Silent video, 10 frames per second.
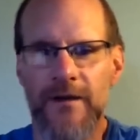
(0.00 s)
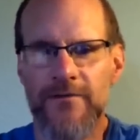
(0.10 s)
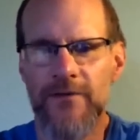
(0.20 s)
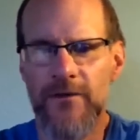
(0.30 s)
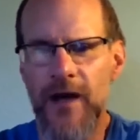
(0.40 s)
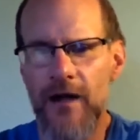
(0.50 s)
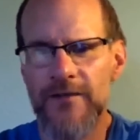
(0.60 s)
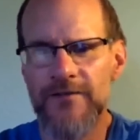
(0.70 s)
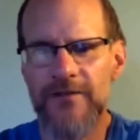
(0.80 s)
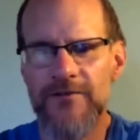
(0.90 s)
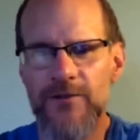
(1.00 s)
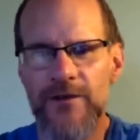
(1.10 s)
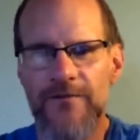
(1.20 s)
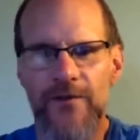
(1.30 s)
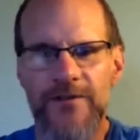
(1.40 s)
So Colin says, do you
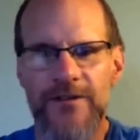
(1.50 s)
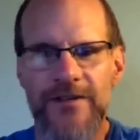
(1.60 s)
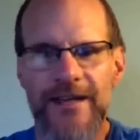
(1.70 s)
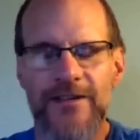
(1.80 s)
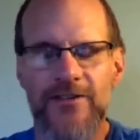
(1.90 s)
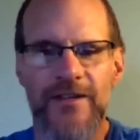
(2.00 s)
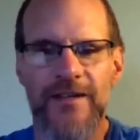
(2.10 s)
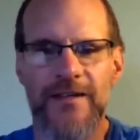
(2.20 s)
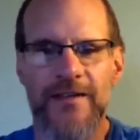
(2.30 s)
convert to DNG?